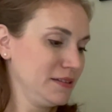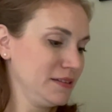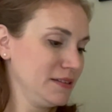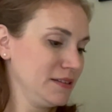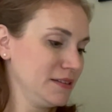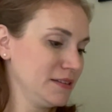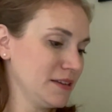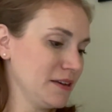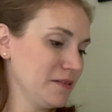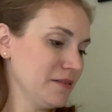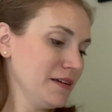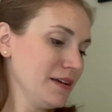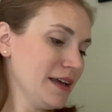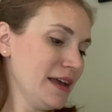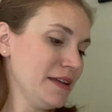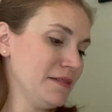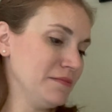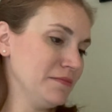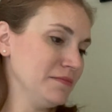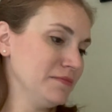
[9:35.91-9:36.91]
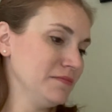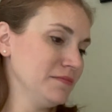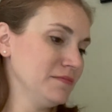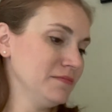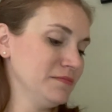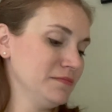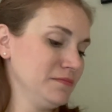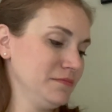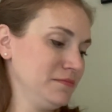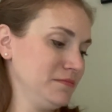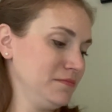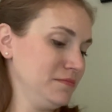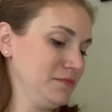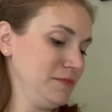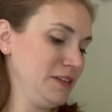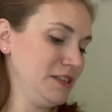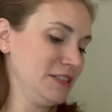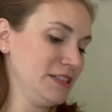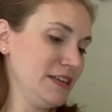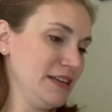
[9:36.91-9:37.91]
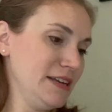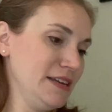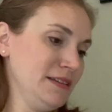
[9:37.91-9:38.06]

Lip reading: So again, you see